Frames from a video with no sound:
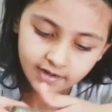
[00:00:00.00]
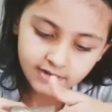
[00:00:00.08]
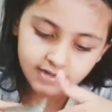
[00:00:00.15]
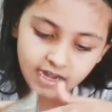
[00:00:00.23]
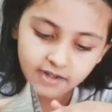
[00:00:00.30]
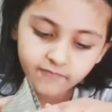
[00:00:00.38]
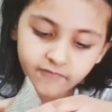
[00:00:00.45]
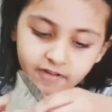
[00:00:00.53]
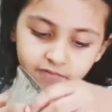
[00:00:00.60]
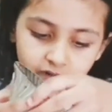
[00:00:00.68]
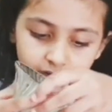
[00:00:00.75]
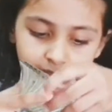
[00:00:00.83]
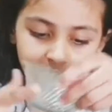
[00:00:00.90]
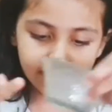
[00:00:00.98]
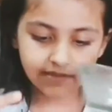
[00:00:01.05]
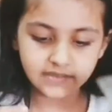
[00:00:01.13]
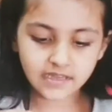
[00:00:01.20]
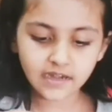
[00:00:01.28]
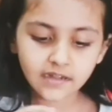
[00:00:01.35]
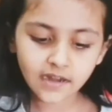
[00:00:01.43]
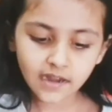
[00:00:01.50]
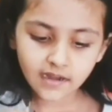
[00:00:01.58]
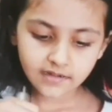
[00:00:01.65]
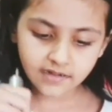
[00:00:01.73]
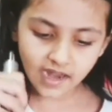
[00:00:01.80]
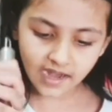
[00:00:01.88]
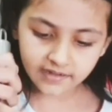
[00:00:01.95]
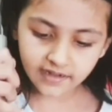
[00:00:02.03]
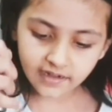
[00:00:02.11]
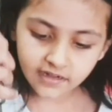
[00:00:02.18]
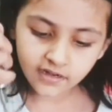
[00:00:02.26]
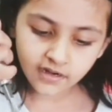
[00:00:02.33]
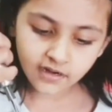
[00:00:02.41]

then we will mix it like it